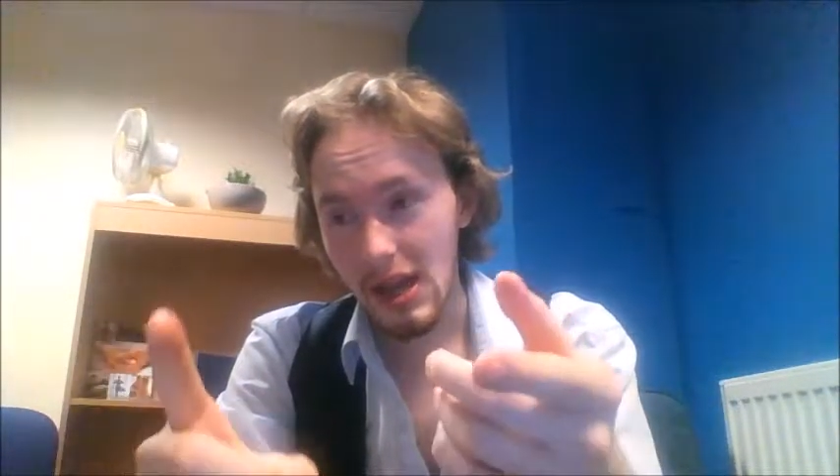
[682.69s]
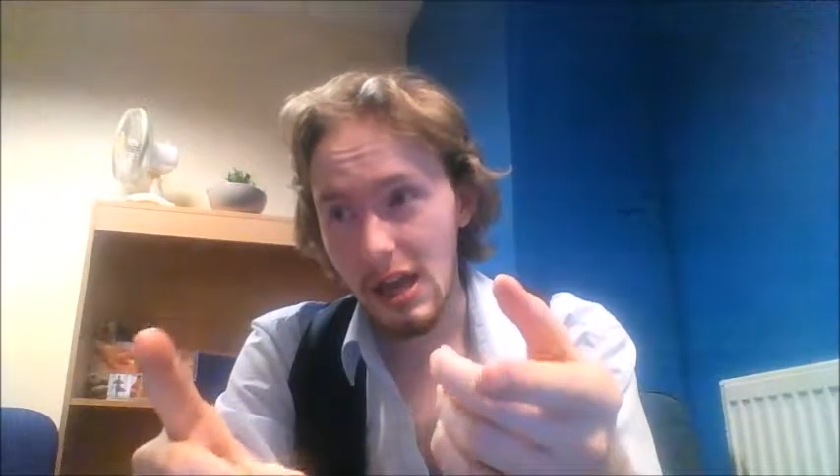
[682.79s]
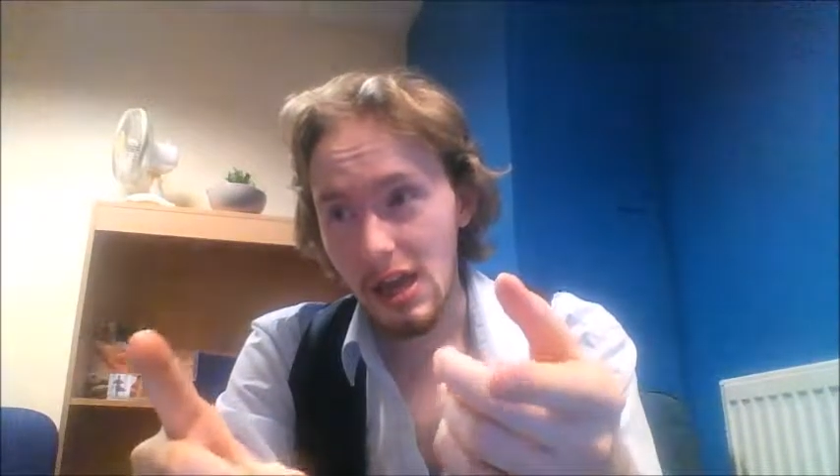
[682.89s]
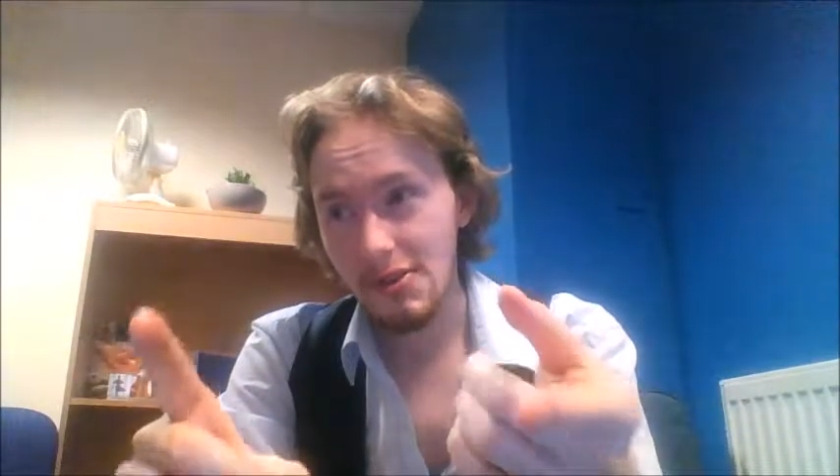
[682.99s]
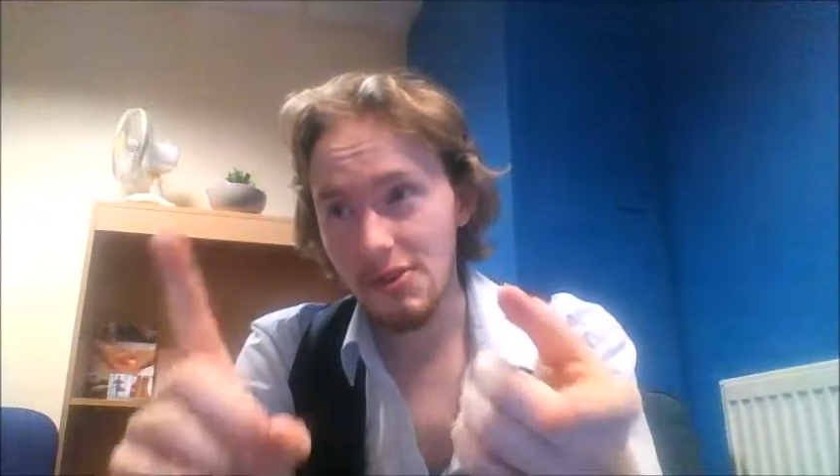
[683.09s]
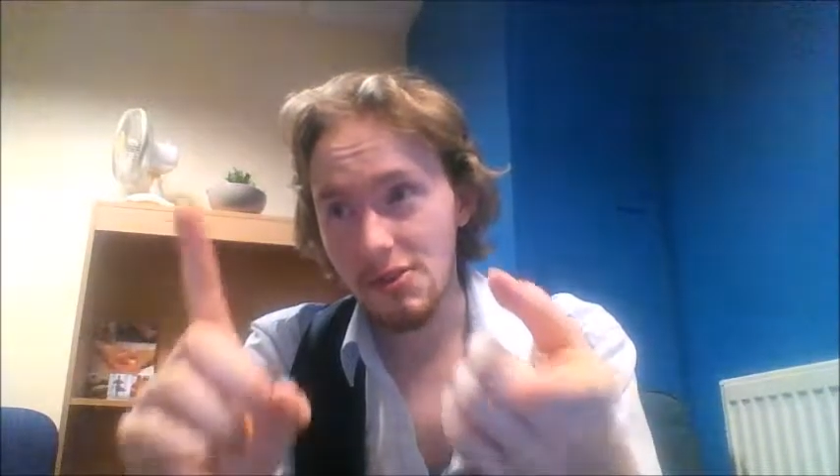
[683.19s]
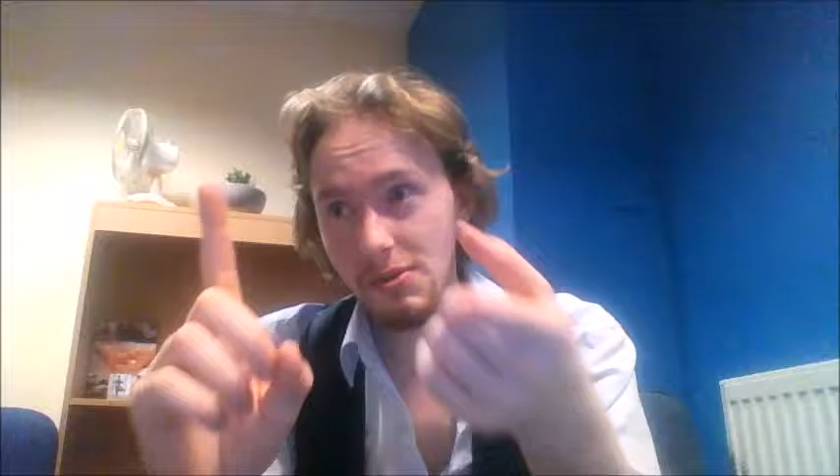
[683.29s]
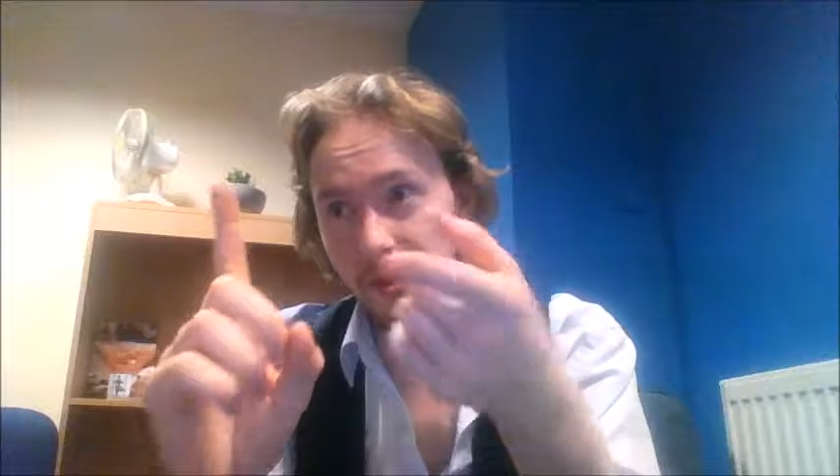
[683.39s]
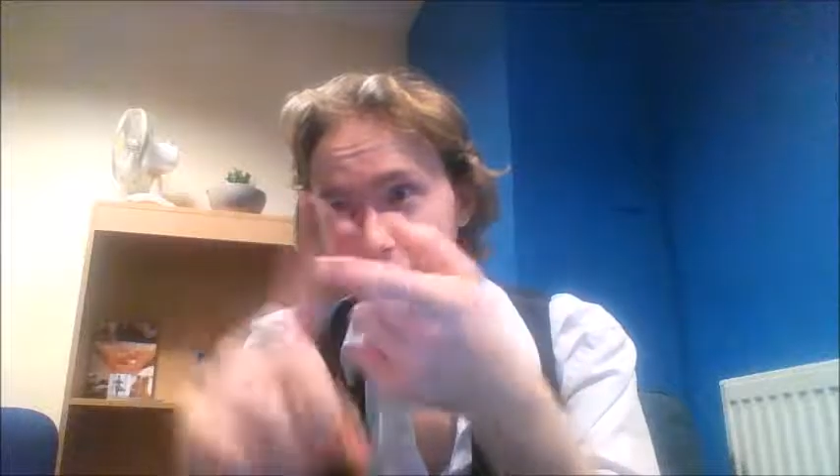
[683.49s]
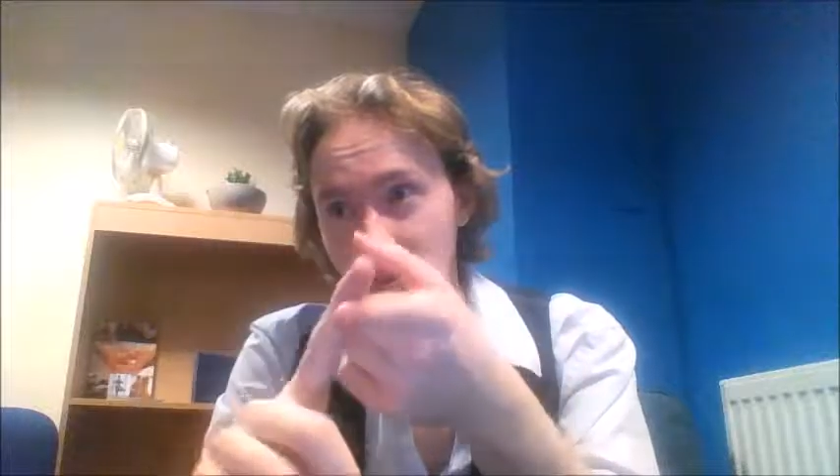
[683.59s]
Anything to do
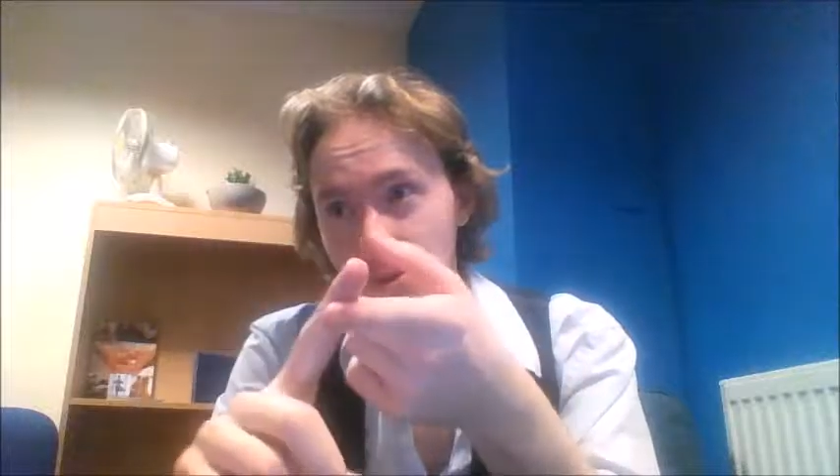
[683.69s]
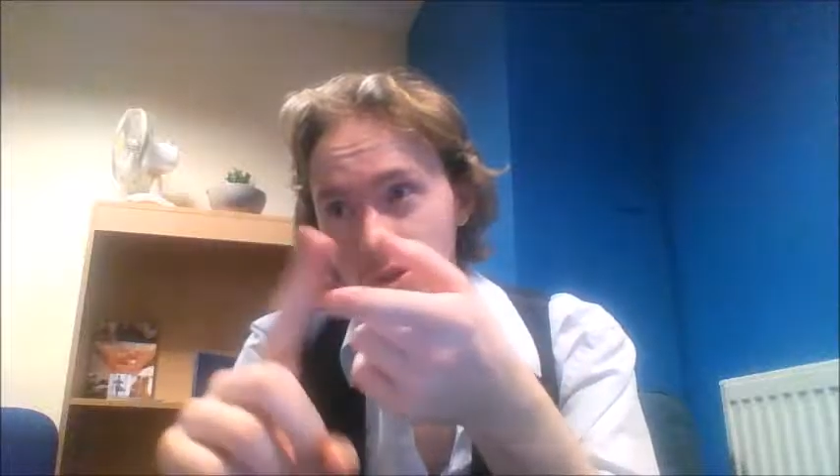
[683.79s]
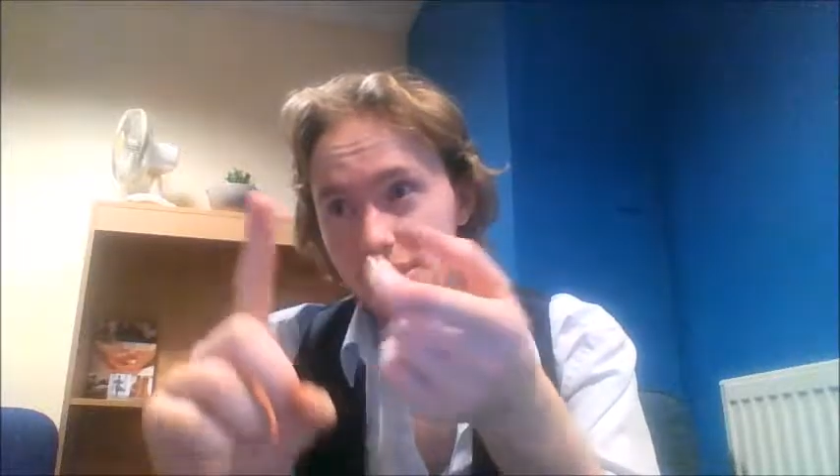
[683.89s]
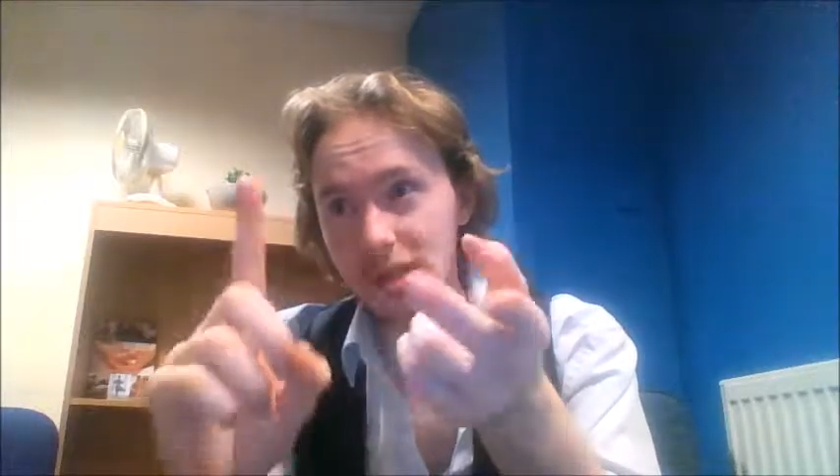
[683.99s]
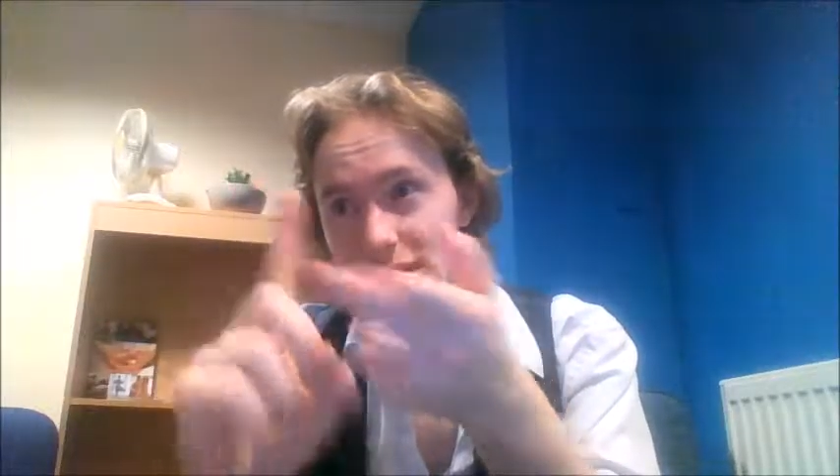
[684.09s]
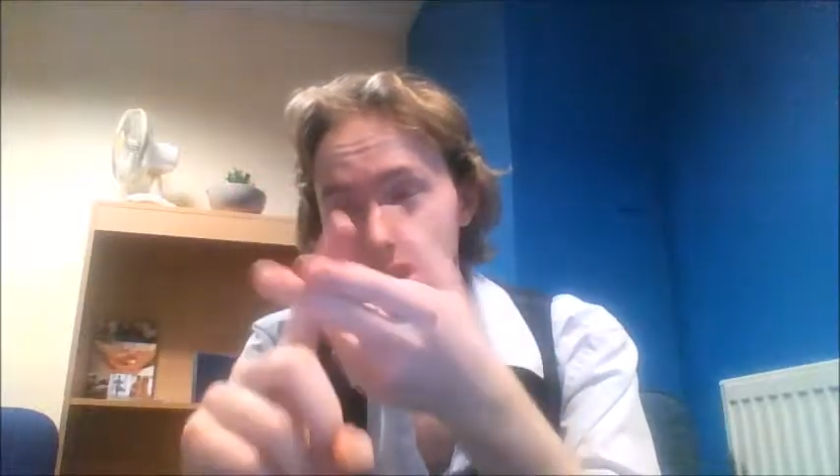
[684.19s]
with Hannah Wallace, St.